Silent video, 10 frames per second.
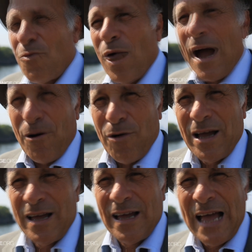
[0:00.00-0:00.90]
Wow.
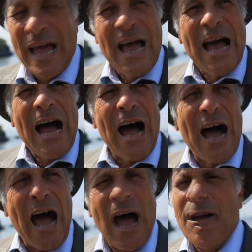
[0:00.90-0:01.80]

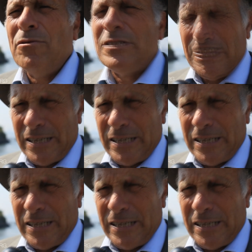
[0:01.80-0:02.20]
Uh, I would